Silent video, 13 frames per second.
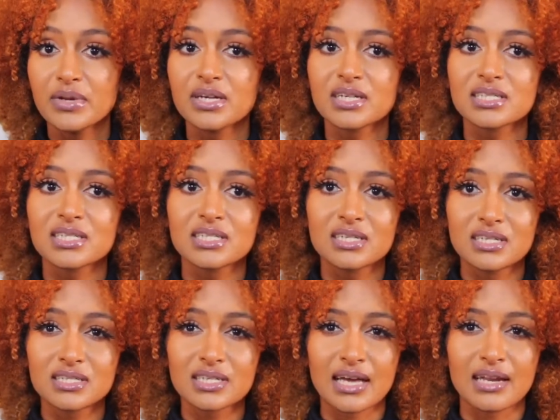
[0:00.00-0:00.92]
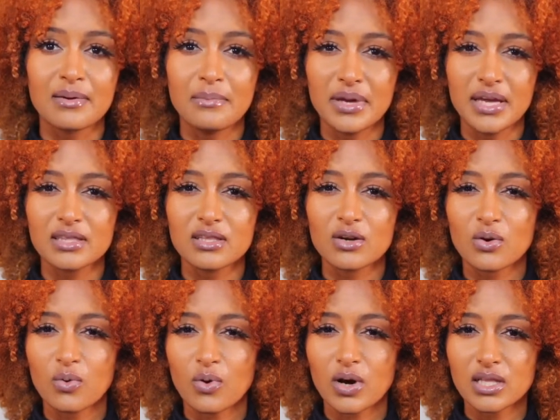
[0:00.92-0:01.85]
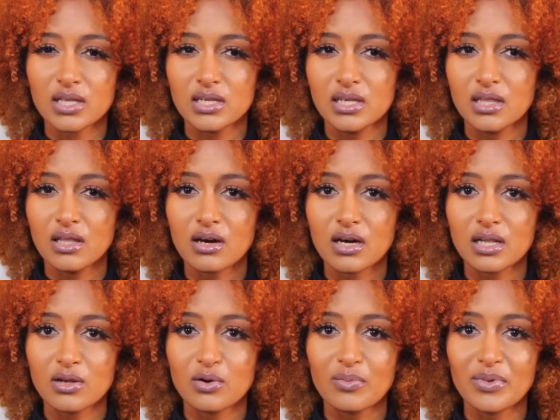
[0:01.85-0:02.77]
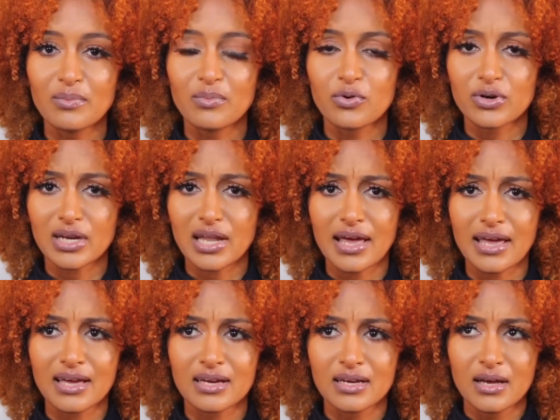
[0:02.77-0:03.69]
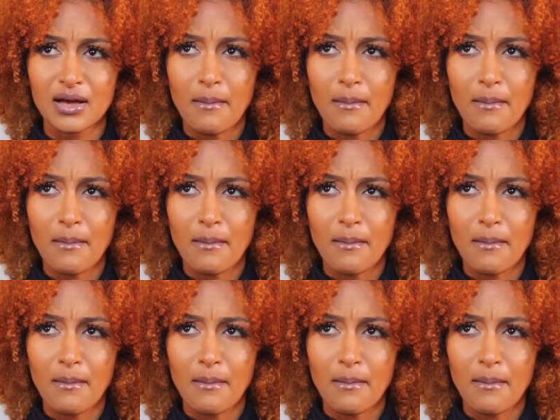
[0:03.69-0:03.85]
because it does kind of make the quality look a little bit more like